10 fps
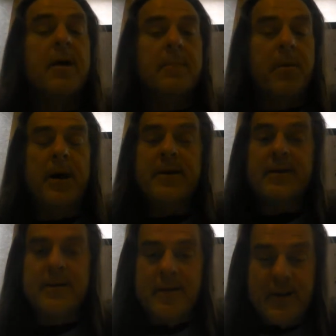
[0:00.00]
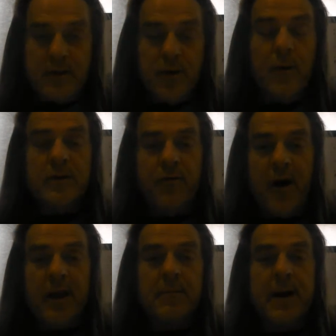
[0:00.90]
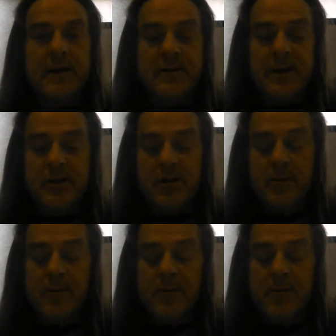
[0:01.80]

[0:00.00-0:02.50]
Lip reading: but it's always final minus initial.